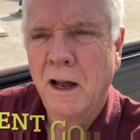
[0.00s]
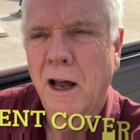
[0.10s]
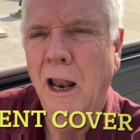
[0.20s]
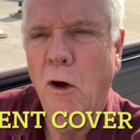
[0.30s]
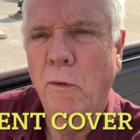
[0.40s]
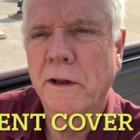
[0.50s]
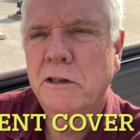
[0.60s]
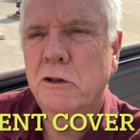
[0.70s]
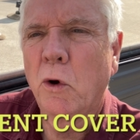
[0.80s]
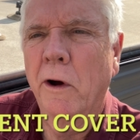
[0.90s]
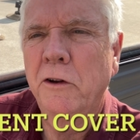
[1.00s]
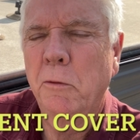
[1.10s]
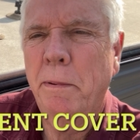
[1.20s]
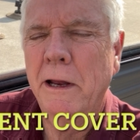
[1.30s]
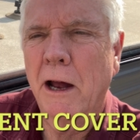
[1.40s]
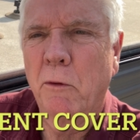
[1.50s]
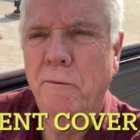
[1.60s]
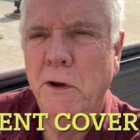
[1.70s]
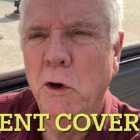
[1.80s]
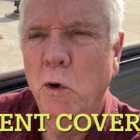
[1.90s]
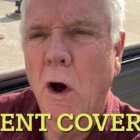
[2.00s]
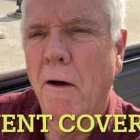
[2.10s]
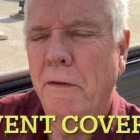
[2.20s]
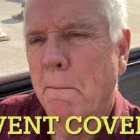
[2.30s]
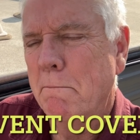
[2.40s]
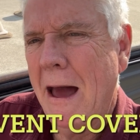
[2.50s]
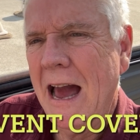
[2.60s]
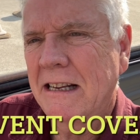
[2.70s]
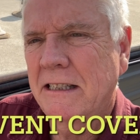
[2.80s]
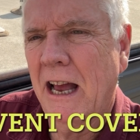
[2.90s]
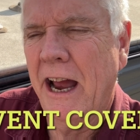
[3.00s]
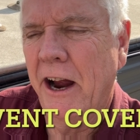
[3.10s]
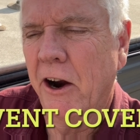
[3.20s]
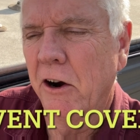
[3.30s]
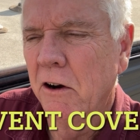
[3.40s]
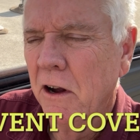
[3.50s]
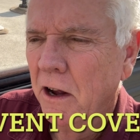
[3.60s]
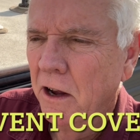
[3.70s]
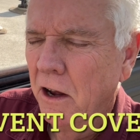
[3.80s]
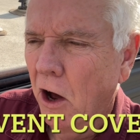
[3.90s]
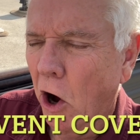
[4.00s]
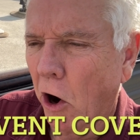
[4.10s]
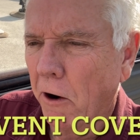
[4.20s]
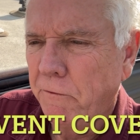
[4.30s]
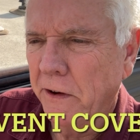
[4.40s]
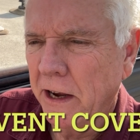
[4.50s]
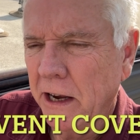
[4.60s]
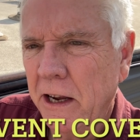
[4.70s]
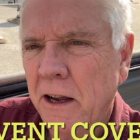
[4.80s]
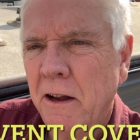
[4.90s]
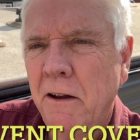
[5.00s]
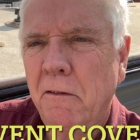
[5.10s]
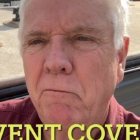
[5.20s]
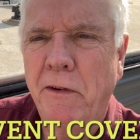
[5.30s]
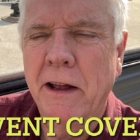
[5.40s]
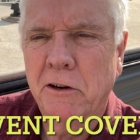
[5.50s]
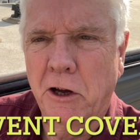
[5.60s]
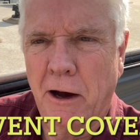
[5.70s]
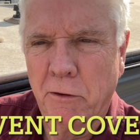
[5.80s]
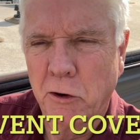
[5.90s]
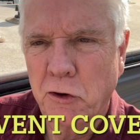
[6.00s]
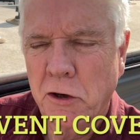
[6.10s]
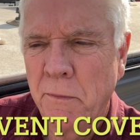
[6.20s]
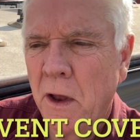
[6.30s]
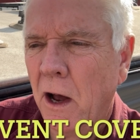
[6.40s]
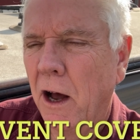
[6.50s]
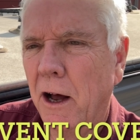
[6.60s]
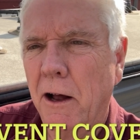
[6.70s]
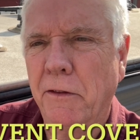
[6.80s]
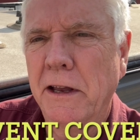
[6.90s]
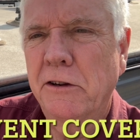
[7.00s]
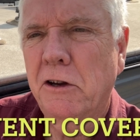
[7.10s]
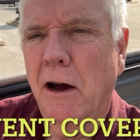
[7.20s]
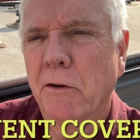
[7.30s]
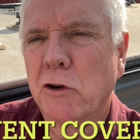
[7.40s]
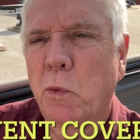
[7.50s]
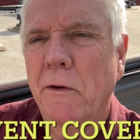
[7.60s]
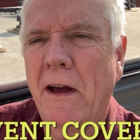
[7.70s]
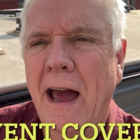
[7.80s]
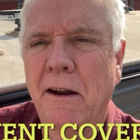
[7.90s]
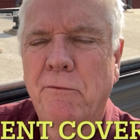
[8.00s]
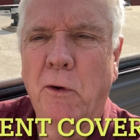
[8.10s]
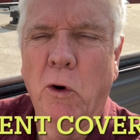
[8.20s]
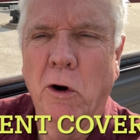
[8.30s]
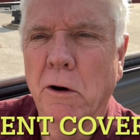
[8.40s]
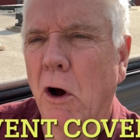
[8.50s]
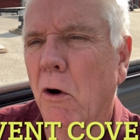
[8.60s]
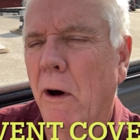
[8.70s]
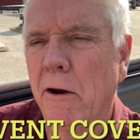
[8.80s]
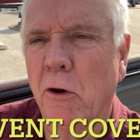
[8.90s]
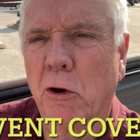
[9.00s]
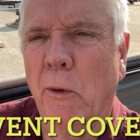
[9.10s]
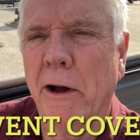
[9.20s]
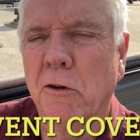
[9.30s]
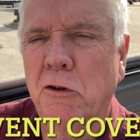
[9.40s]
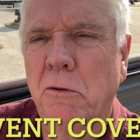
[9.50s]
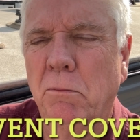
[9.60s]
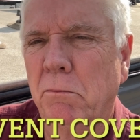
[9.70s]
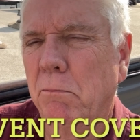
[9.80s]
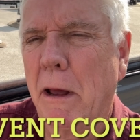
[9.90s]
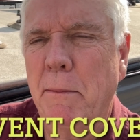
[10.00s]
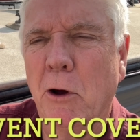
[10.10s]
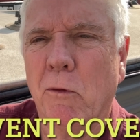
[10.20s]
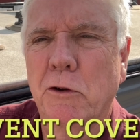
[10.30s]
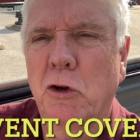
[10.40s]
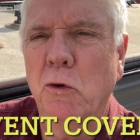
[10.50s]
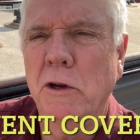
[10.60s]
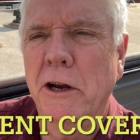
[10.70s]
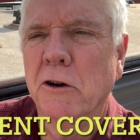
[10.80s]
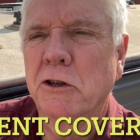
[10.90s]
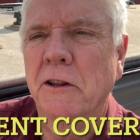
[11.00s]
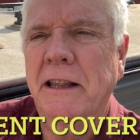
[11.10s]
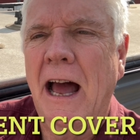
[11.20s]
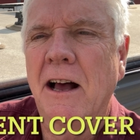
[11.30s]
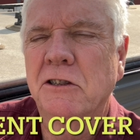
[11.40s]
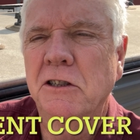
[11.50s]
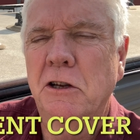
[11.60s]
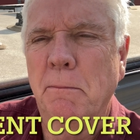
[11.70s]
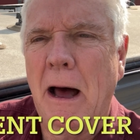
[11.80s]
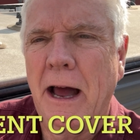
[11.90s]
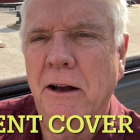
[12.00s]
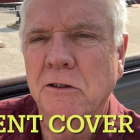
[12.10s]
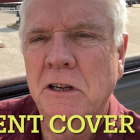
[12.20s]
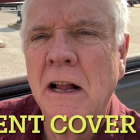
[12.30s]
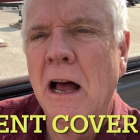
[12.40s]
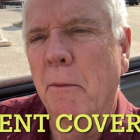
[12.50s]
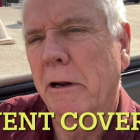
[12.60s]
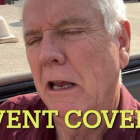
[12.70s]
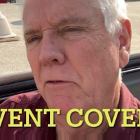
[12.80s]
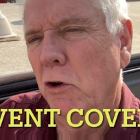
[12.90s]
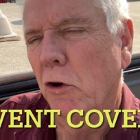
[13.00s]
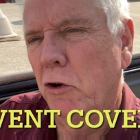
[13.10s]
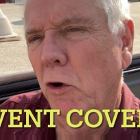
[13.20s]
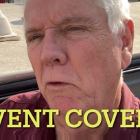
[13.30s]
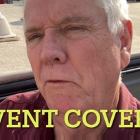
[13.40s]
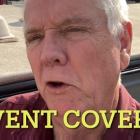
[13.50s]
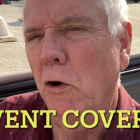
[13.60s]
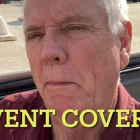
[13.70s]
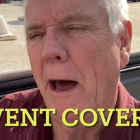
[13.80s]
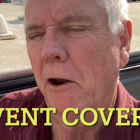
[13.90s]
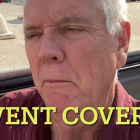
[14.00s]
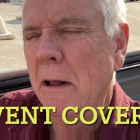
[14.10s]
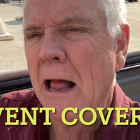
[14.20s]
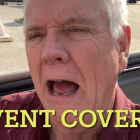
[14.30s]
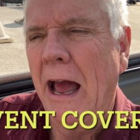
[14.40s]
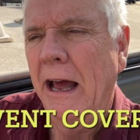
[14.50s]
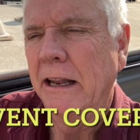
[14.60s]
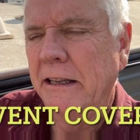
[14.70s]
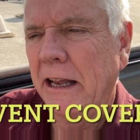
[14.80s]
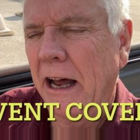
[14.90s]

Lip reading: Hello, this is going to be a review of the Max Air RV vent covers. These covers we've had for, I don't know, going on maybe over 2 years and thousands of miles. I'm going to give you a good review about them and